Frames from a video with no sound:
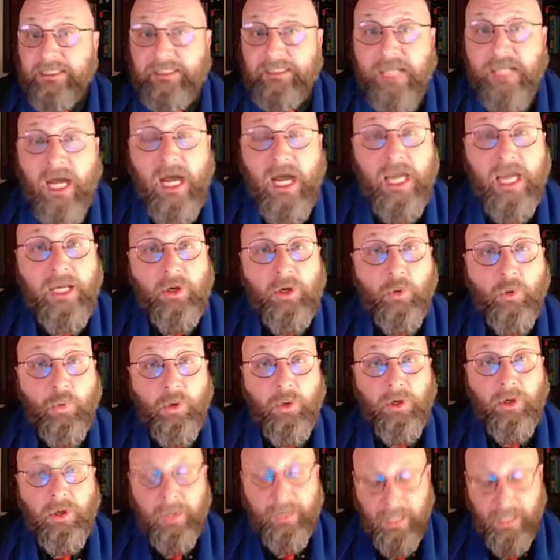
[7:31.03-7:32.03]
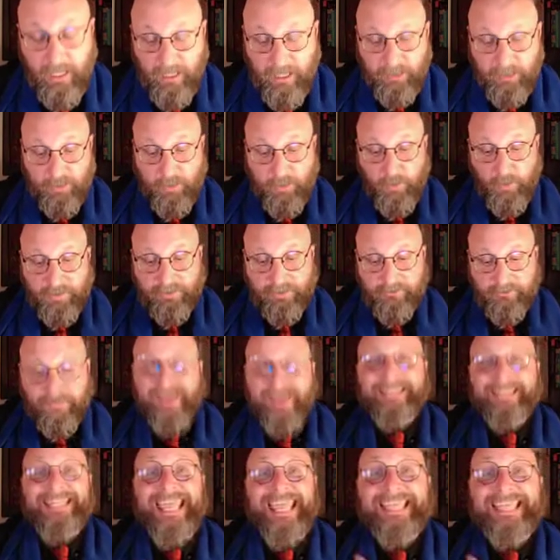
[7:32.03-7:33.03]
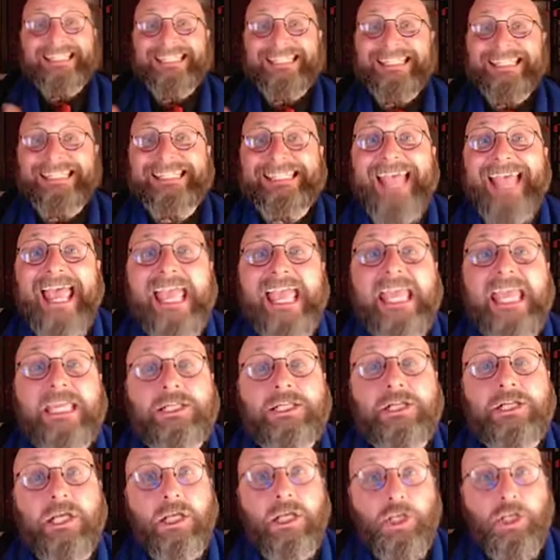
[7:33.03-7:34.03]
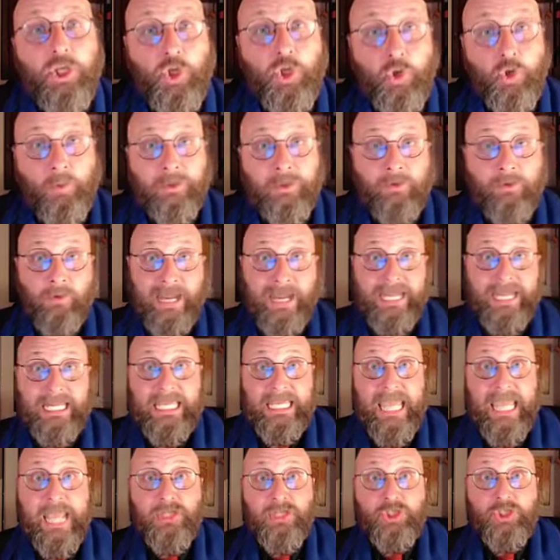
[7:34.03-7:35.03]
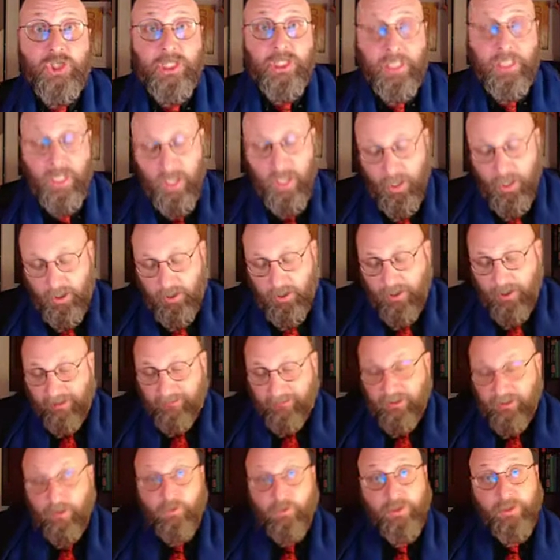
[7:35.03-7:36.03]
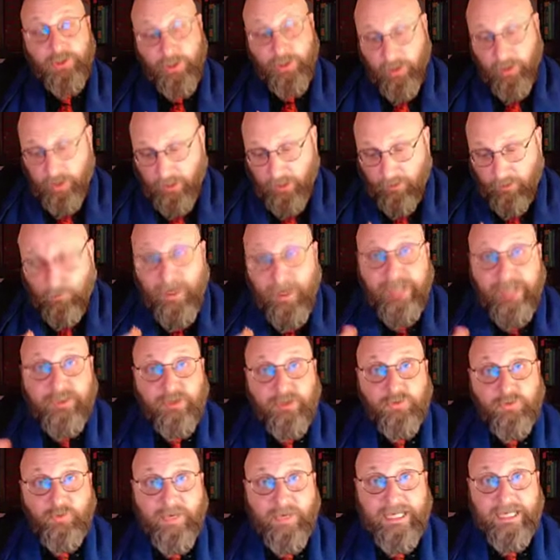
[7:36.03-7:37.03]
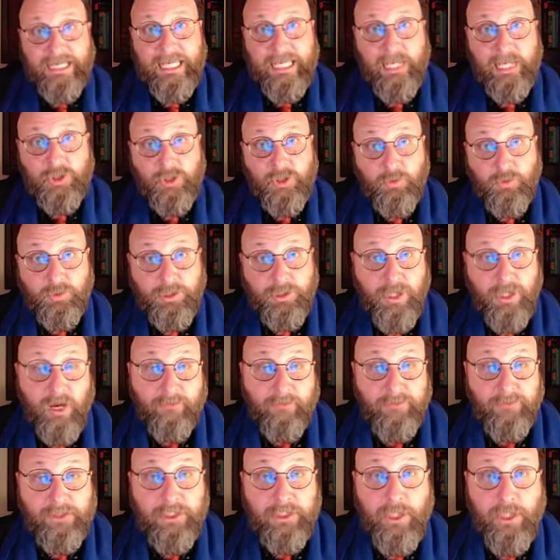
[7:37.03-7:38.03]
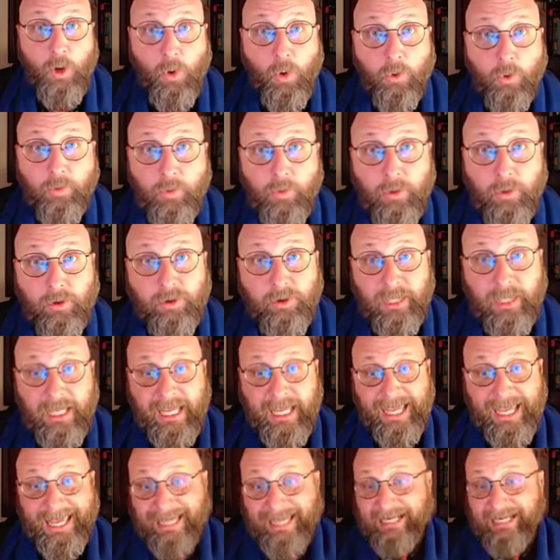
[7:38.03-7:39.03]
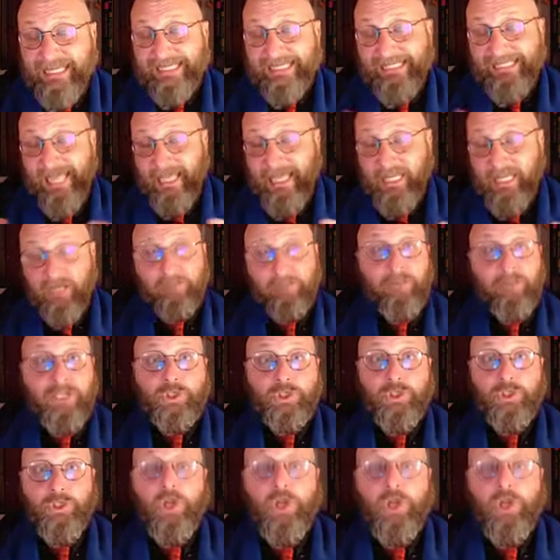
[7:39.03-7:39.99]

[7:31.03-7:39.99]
entire world. This was, in fact, a second human radiation. You have the original Erectus radiation, which covers the Old World, and a second, much